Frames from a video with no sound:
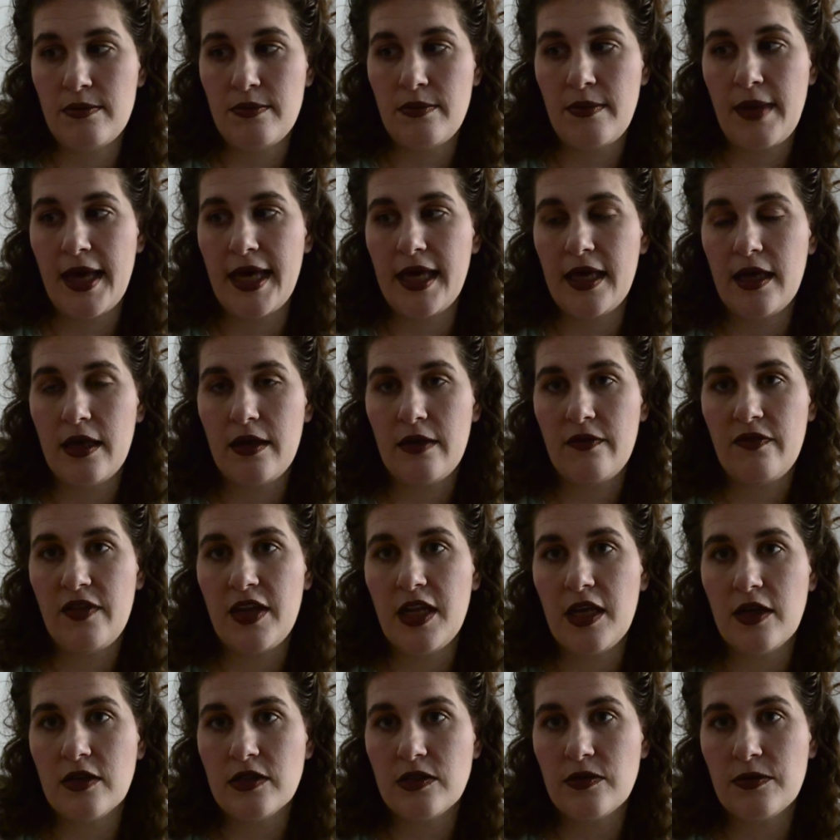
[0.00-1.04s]
my
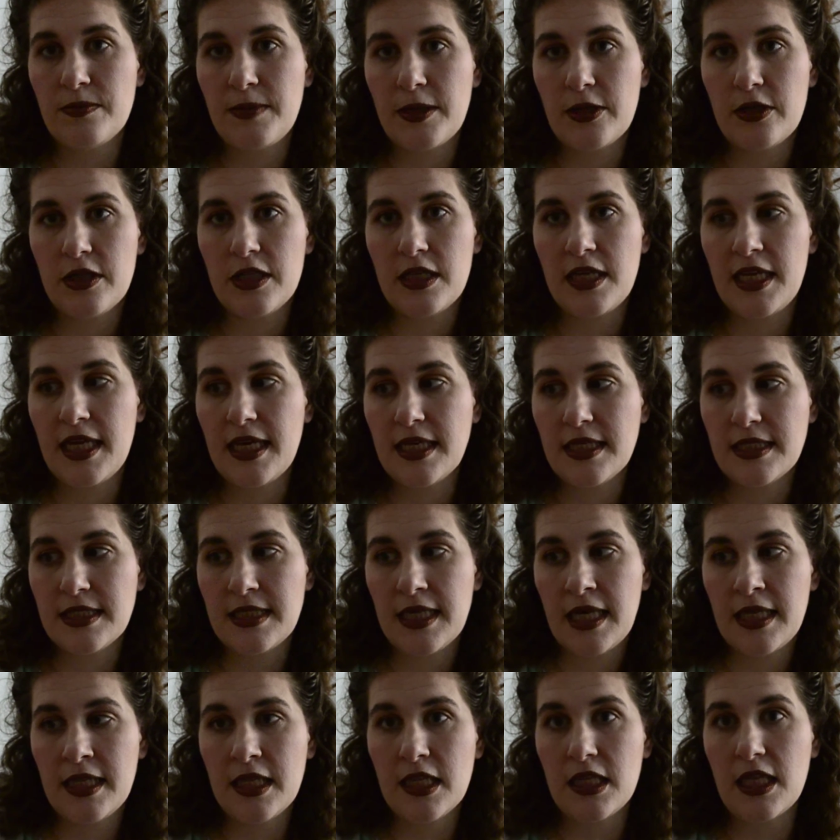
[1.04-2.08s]
videos for both the NYX
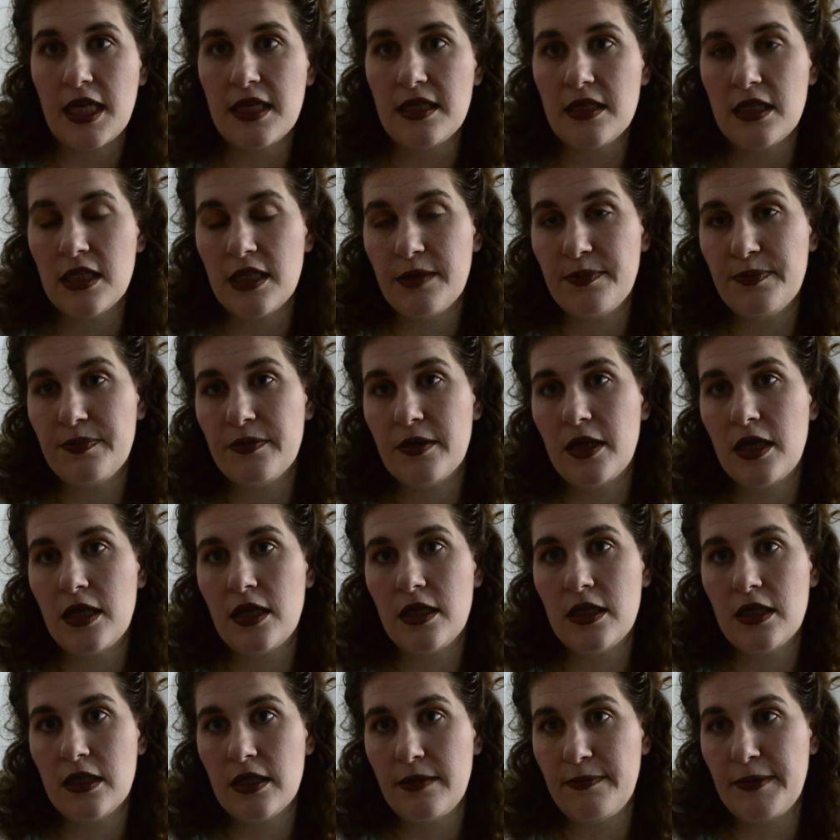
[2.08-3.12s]
and the Lip
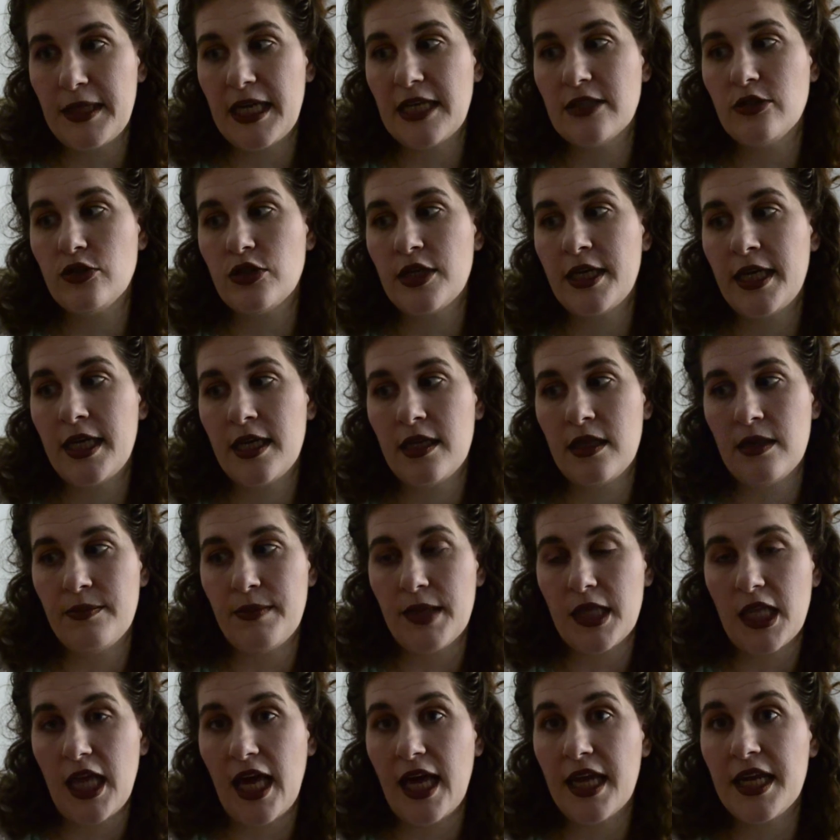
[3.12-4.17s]
Lingerie and the
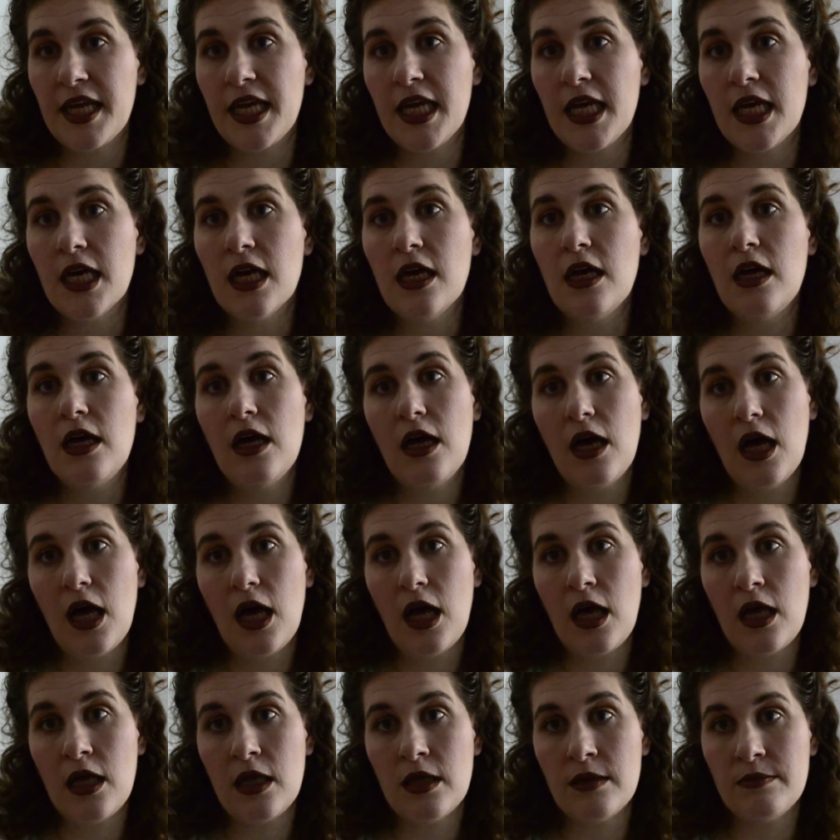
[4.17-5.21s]
Milani
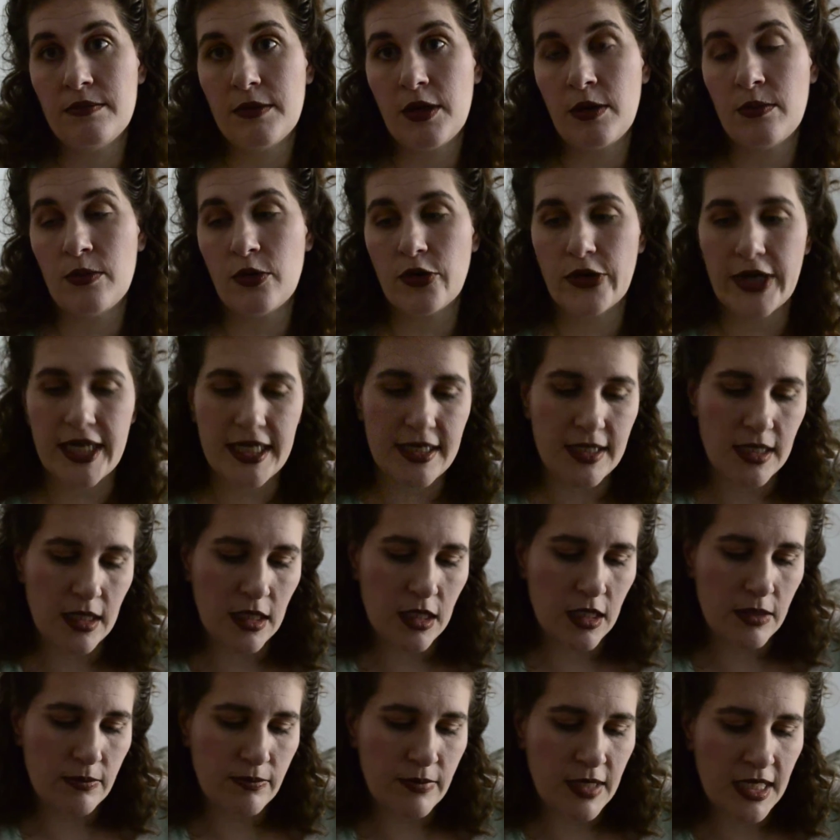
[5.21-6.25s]
Amore
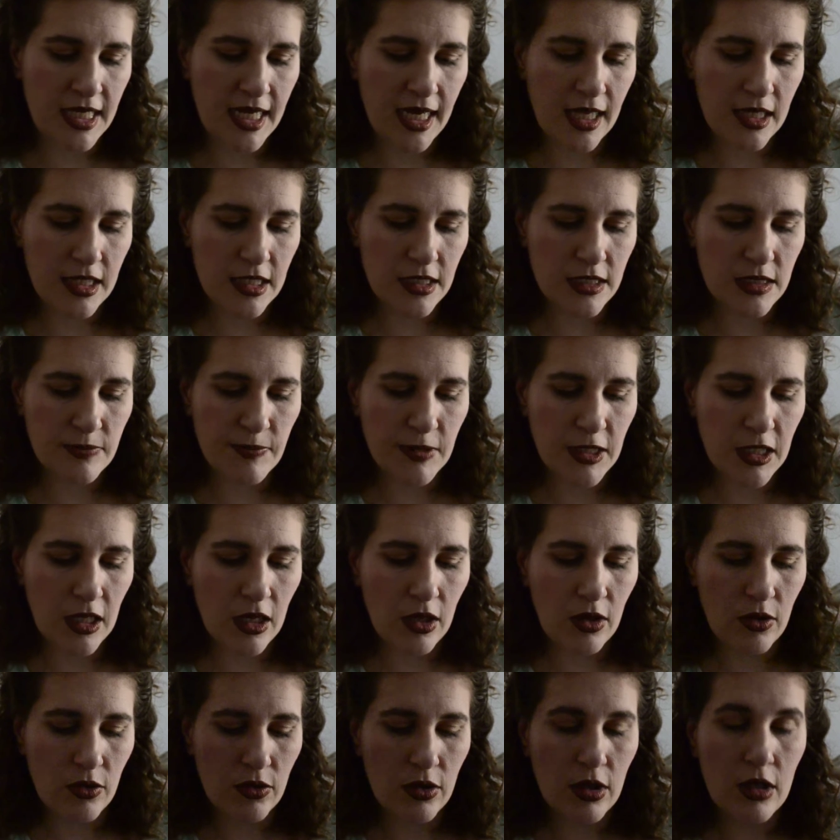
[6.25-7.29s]
Metallics
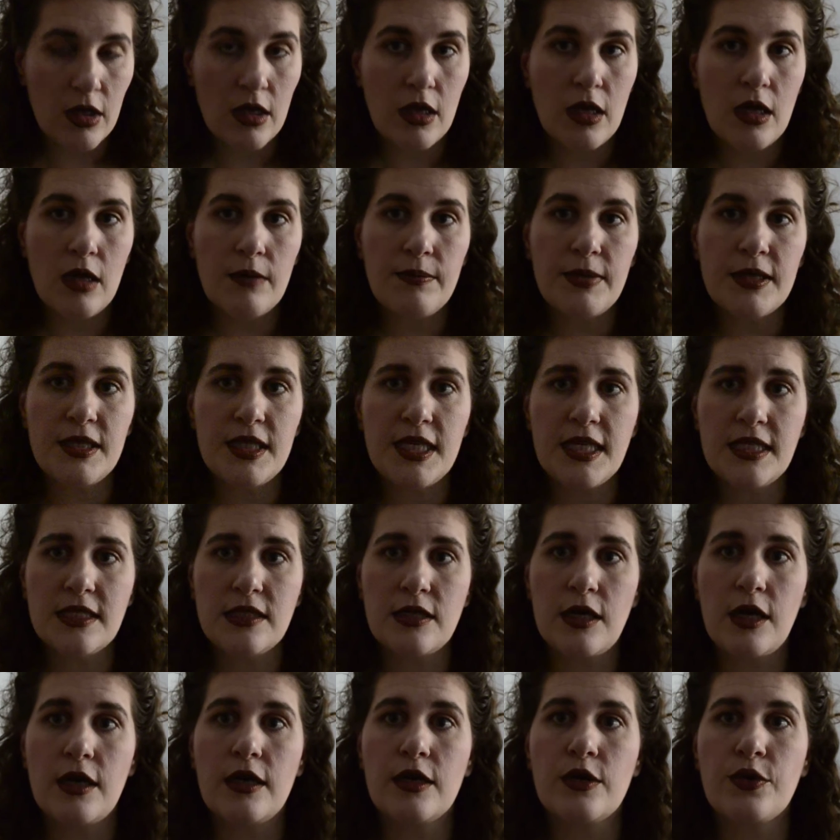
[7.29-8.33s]
below, but
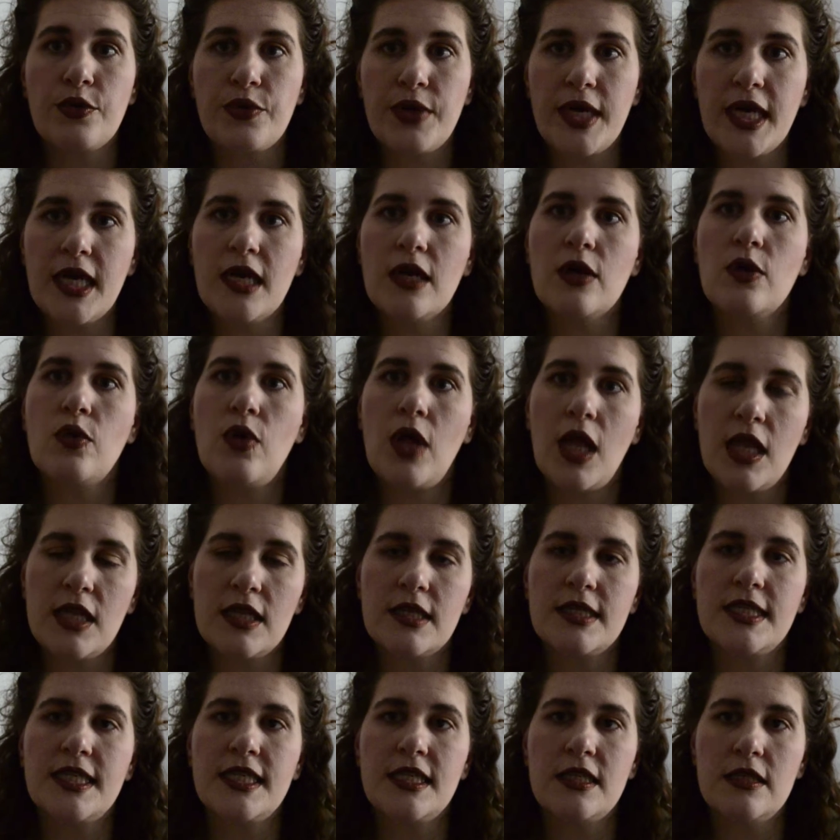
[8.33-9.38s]
these are great
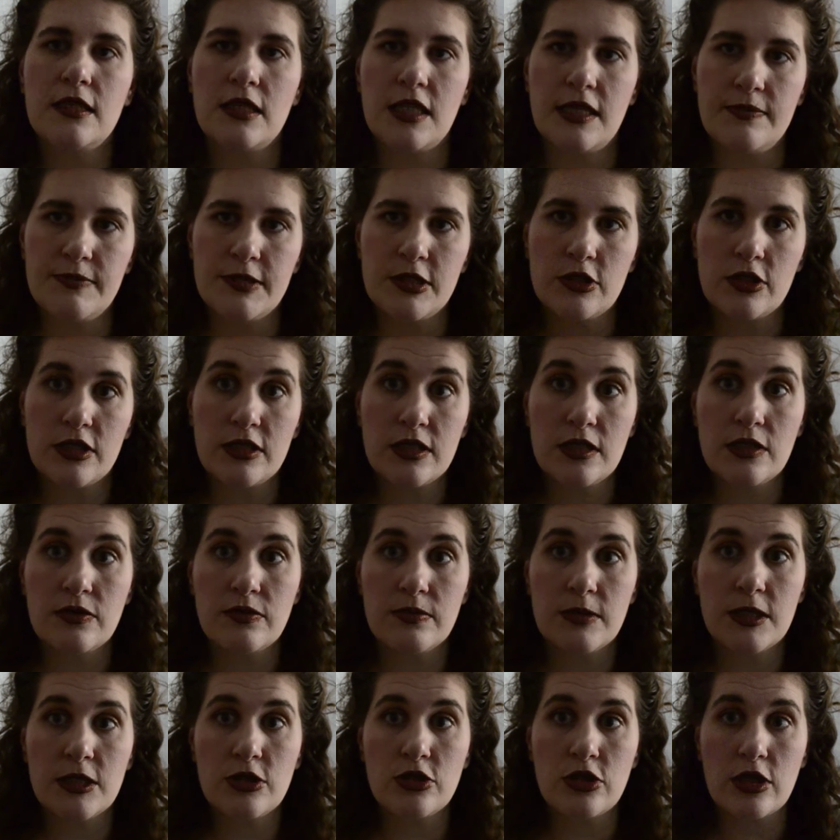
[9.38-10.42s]
quality lipsticks
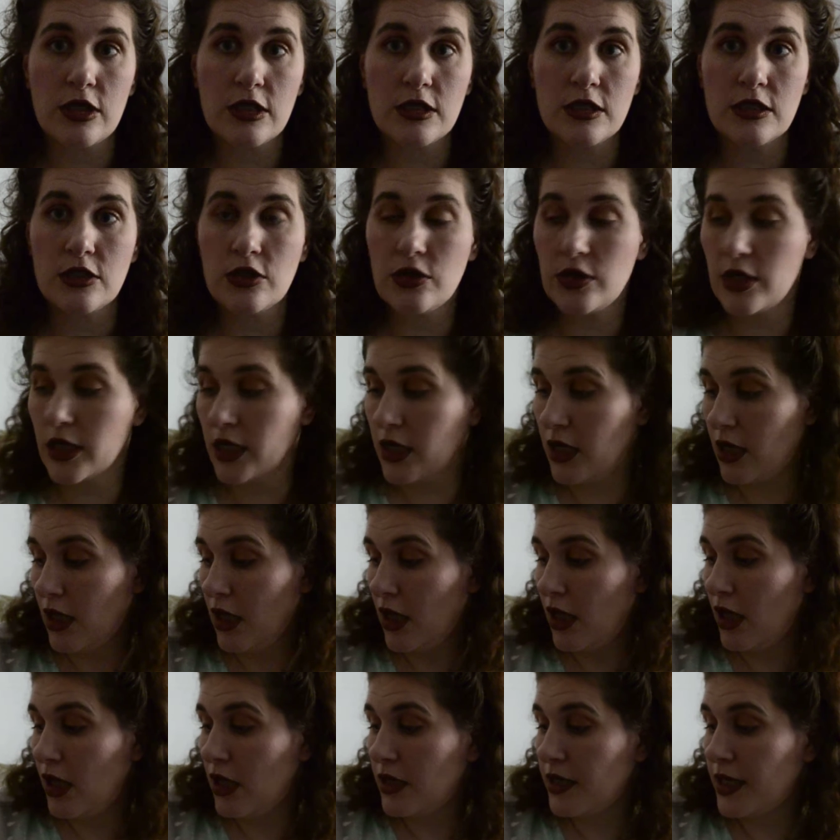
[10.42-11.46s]
from the drugstore.
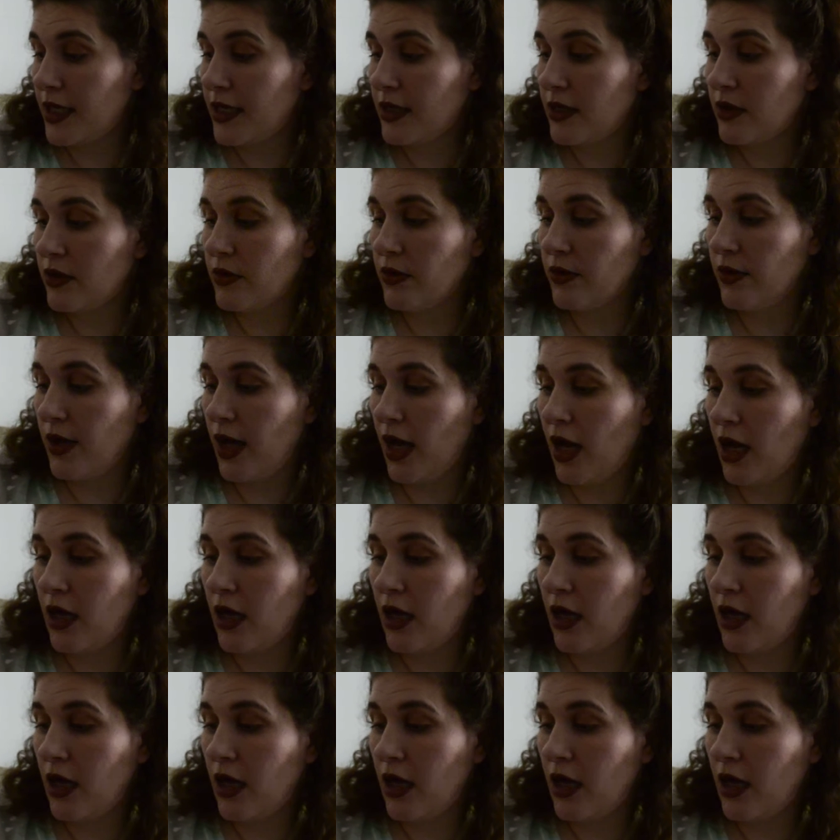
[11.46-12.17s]
Now,